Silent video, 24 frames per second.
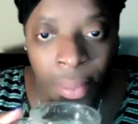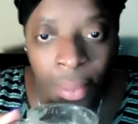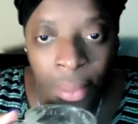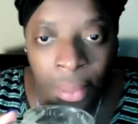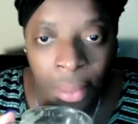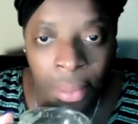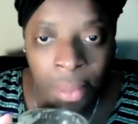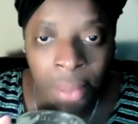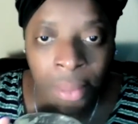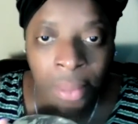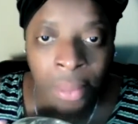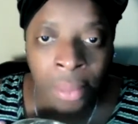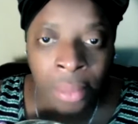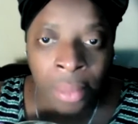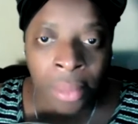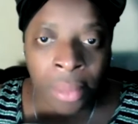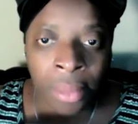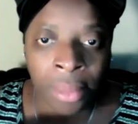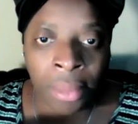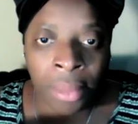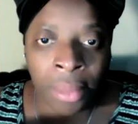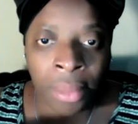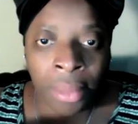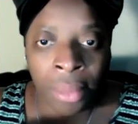Mm-hmm.
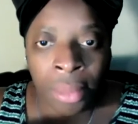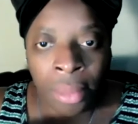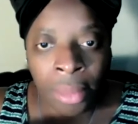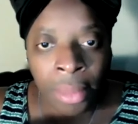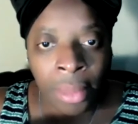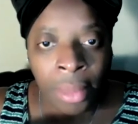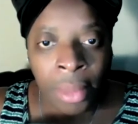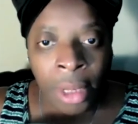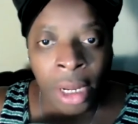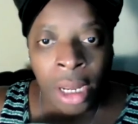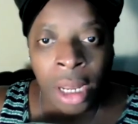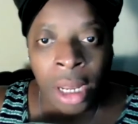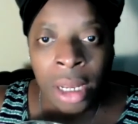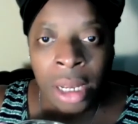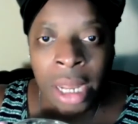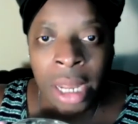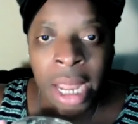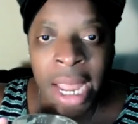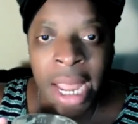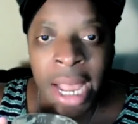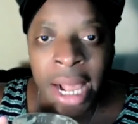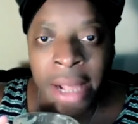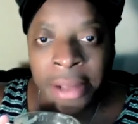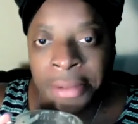
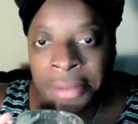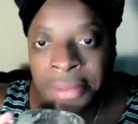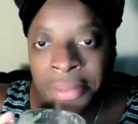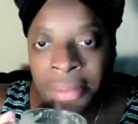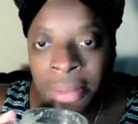Yeah.